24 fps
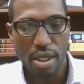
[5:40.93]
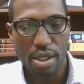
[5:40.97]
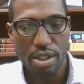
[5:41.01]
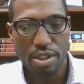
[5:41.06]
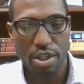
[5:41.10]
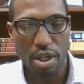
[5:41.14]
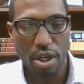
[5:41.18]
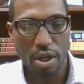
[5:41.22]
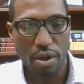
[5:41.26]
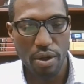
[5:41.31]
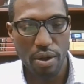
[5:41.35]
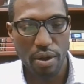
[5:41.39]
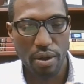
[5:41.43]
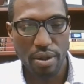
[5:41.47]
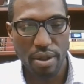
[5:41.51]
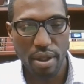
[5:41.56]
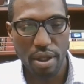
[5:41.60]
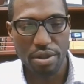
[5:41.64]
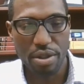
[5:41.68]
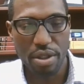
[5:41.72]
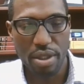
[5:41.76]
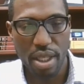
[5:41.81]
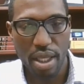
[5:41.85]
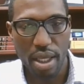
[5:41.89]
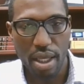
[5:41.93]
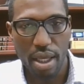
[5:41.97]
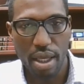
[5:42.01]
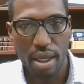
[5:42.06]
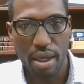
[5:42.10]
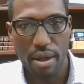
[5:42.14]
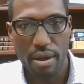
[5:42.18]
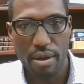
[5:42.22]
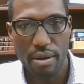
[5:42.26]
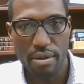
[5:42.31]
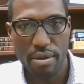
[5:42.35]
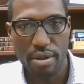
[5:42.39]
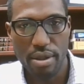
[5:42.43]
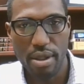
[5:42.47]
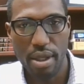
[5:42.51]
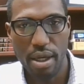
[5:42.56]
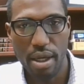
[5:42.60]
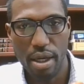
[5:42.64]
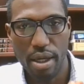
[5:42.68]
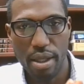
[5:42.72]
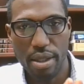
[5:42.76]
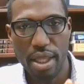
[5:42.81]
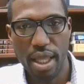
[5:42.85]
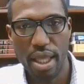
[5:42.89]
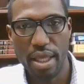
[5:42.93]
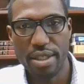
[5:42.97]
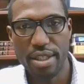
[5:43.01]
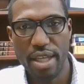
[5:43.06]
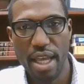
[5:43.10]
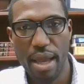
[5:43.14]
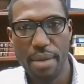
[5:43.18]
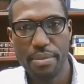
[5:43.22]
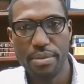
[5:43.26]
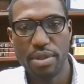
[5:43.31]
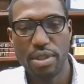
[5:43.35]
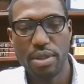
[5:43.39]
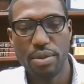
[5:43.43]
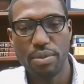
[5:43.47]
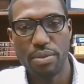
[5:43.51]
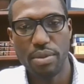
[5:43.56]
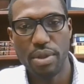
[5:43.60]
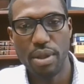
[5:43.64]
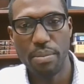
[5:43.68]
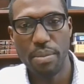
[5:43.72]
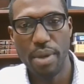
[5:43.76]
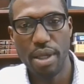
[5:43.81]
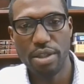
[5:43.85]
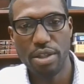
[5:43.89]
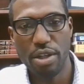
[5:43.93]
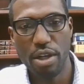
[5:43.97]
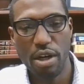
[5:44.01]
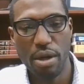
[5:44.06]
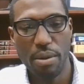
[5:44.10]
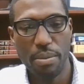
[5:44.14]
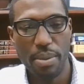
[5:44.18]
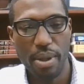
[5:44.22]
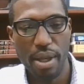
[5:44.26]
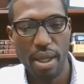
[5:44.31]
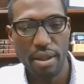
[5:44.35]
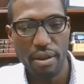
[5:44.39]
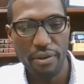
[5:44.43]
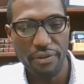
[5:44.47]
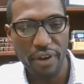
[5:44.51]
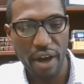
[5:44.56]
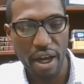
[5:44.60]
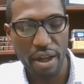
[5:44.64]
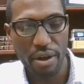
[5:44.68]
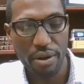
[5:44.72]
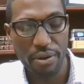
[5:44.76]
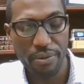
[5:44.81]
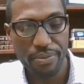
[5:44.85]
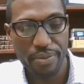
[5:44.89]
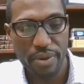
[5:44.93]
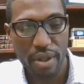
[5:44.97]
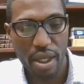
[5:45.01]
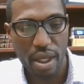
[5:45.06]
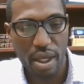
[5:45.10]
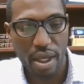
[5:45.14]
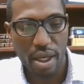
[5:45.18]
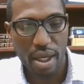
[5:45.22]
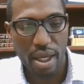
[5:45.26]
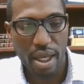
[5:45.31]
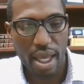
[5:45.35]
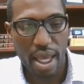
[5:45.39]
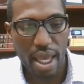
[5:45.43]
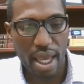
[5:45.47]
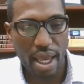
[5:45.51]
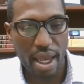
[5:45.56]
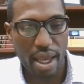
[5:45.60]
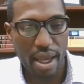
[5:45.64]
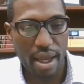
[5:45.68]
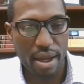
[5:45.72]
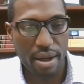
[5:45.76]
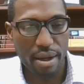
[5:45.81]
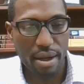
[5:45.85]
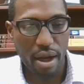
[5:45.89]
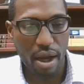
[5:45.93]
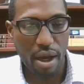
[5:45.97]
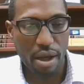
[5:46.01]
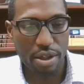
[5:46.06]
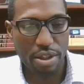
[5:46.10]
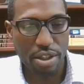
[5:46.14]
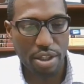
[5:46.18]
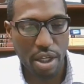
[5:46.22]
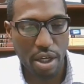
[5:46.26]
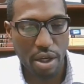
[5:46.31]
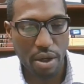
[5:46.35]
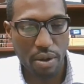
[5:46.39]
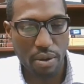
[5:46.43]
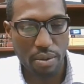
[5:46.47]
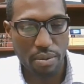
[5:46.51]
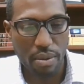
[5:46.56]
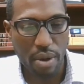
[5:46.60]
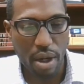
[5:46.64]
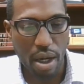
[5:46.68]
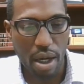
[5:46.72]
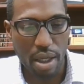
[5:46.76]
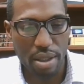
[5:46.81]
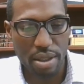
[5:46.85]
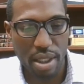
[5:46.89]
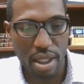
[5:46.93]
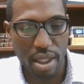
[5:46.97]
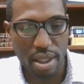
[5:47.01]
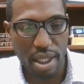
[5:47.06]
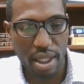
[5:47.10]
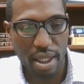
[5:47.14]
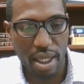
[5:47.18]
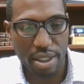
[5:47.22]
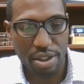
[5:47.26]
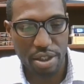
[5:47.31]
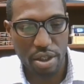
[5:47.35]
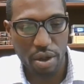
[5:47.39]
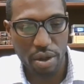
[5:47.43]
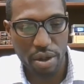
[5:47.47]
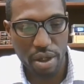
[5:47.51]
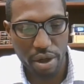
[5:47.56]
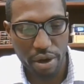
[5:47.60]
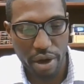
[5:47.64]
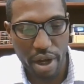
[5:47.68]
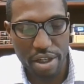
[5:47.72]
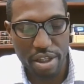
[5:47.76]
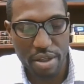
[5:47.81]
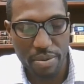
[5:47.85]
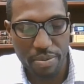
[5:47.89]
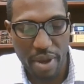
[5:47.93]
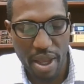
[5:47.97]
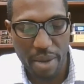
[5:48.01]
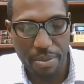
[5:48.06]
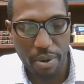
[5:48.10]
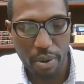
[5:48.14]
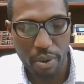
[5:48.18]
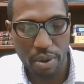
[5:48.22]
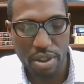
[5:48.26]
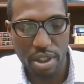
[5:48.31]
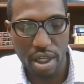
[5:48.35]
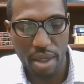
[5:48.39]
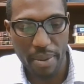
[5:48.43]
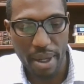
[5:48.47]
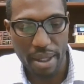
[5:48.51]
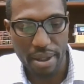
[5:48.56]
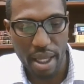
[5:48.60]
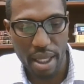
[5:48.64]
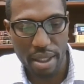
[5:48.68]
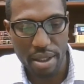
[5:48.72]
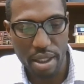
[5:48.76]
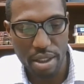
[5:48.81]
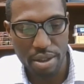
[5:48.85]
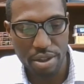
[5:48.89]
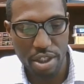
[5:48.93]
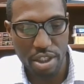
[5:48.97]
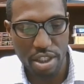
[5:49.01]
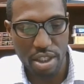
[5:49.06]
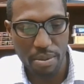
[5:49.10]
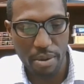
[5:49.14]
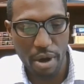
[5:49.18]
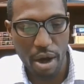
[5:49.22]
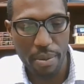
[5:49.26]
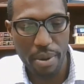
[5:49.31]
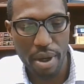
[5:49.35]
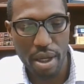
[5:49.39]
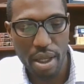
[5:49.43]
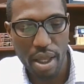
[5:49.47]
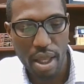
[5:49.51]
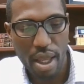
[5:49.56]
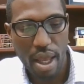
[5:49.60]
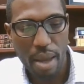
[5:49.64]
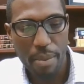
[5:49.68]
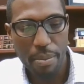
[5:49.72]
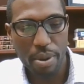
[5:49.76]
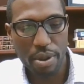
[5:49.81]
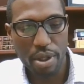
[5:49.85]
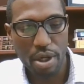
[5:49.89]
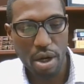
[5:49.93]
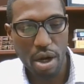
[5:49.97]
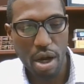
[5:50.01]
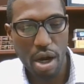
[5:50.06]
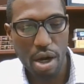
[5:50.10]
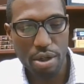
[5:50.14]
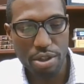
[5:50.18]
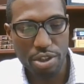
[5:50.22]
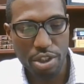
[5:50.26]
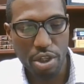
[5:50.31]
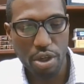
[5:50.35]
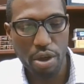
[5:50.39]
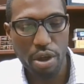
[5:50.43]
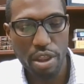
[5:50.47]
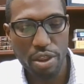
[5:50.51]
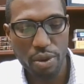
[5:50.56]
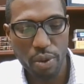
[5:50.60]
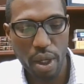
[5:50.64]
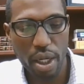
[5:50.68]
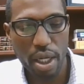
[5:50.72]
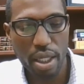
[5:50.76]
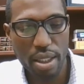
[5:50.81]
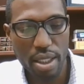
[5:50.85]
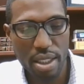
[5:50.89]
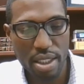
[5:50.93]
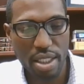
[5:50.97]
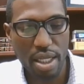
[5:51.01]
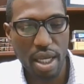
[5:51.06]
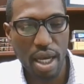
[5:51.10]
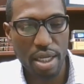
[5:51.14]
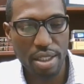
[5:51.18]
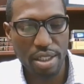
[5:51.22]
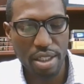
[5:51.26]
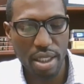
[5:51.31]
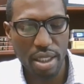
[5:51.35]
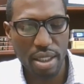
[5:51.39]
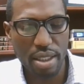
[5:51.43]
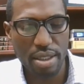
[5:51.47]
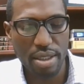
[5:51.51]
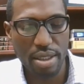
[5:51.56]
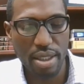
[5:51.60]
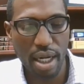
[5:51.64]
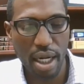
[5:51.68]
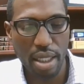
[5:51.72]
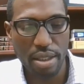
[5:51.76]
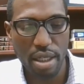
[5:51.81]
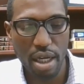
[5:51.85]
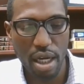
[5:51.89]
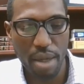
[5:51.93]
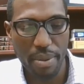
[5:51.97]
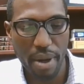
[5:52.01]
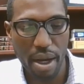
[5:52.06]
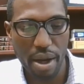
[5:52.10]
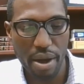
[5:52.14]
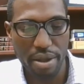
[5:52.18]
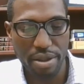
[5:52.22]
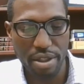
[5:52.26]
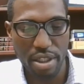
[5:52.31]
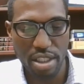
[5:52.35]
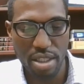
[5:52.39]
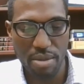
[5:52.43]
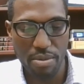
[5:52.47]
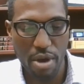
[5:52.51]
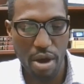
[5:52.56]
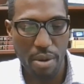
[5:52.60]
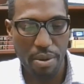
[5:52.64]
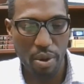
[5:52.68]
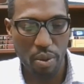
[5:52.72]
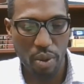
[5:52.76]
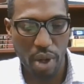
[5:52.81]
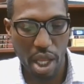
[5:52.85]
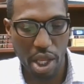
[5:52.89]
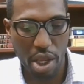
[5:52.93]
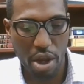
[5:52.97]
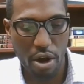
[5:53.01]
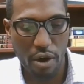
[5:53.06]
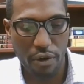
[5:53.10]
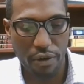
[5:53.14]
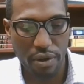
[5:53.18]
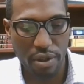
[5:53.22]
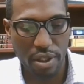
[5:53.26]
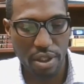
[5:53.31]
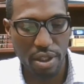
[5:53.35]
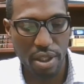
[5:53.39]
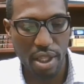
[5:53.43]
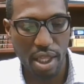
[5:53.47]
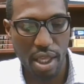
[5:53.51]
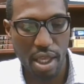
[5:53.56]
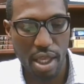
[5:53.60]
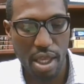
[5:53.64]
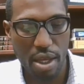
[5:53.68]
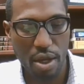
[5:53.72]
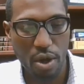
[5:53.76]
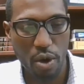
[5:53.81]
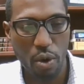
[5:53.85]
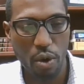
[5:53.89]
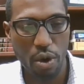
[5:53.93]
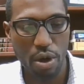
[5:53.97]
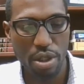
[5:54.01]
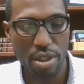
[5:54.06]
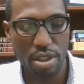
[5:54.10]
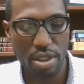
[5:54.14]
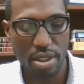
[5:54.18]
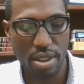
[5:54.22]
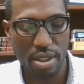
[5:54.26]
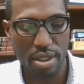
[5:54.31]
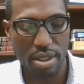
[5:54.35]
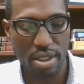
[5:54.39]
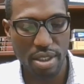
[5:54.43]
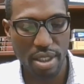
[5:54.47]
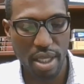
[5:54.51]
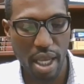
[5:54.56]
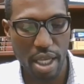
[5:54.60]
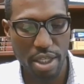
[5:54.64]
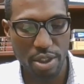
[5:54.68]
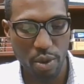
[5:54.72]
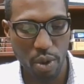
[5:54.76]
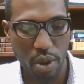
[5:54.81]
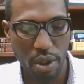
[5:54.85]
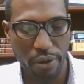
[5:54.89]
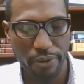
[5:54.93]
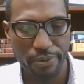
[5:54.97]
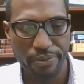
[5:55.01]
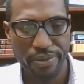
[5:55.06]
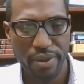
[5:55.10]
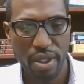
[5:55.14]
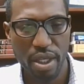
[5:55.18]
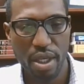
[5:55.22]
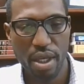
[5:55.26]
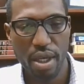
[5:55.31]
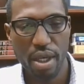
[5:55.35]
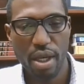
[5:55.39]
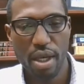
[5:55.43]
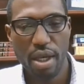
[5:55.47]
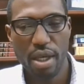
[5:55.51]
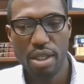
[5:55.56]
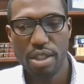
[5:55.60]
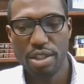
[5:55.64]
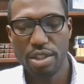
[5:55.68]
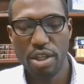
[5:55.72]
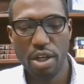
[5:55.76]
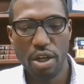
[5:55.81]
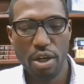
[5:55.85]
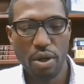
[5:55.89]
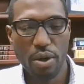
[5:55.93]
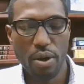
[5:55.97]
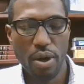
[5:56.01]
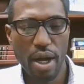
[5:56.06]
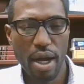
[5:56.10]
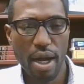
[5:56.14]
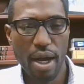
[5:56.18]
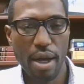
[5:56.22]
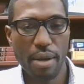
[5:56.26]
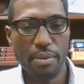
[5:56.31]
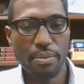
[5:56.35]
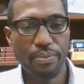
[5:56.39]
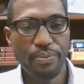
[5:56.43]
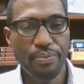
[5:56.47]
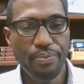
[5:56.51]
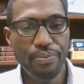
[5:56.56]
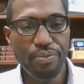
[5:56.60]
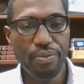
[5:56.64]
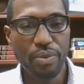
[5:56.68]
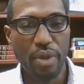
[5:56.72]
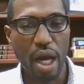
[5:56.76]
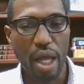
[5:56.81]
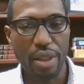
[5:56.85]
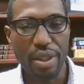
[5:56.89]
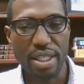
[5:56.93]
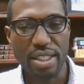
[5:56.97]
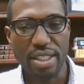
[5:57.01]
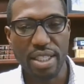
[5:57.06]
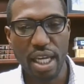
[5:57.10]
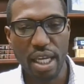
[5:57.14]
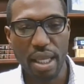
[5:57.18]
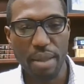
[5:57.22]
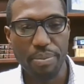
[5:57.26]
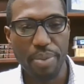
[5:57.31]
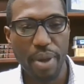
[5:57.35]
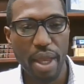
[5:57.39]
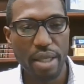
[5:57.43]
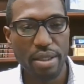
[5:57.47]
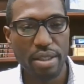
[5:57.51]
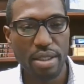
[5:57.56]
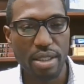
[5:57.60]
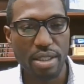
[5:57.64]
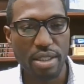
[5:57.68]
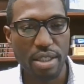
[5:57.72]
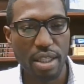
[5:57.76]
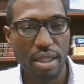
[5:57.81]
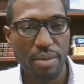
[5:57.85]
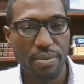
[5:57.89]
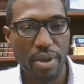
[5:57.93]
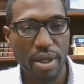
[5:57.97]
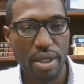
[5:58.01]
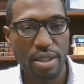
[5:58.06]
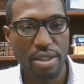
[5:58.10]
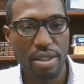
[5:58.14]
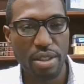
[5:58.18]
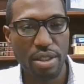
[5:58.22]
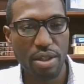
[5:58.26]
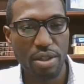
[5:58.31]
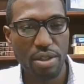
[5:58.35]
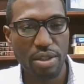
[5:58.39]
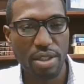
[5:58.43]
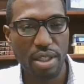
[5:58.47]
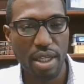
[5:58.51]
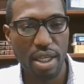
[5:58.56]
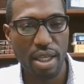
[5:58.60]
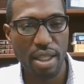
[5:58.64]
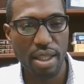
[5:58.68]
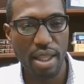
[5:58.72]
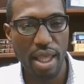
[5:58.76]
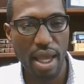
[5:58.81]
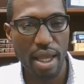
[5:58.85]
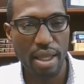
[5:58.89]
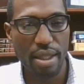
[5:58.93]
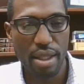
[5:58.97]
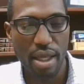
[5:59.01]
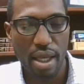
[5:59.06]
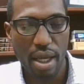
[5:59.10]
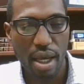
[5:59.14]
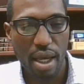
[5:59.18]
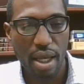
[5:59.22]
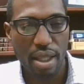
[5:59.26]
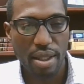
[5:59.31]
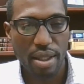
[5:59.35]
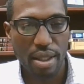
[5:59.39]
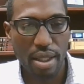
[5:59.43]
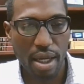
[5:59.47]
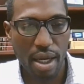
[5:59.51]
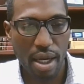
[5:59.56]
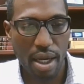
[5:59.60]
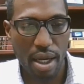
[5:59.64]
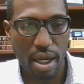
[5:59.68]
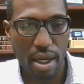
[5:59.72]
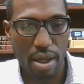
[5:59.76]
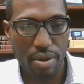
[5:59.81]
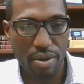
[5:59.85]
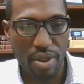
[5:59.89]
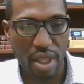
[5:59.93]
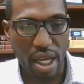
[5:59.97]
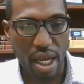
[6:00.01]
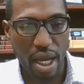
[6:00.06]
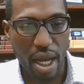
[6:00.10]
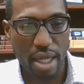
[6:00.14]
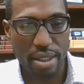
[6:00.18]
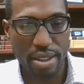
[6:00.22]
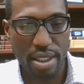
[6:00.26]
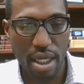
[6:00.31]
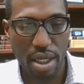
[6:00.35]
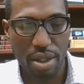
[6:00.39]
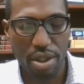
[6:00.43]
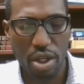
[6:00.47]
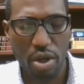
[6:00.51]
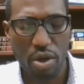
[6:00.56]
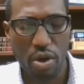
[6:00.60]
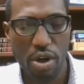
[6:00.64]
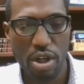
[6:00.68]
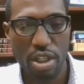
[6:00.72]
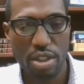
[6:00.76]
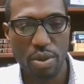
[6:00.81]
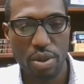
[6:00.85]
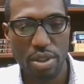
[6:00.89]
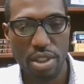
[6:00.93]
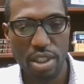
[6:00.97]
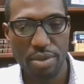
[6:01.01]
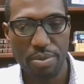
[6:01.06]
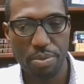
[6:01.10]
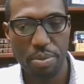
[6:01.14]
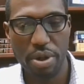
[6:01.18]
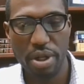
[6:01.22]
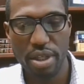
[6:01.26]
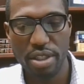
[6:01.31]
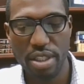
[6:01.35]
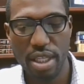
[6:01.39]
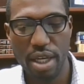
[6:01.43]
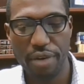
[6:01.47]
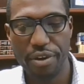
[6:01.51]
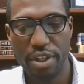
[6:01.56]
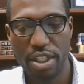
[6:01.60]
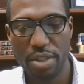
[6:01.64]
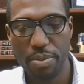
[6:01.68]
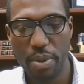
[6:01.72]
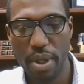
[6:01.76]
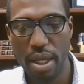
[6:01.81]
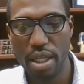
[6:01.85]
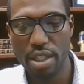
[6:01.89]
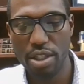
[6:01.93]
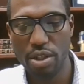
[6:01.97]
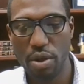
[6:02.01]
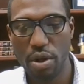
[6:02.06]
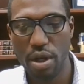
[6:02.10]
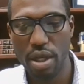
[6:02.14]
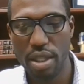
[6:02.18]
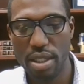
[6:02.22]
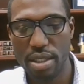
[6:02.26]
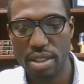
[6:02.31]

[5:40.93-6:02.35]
So those are the exams, the midterm and the final. And also onto the theological integration paper. We'll talk about that in just a moment, but there are 2 threaded discussions that I'll talk about in just a moment when I go over the course schedule. So on the 2nd page of the syllabus, you'll see that the content of the course, which is pretty self-explanatory.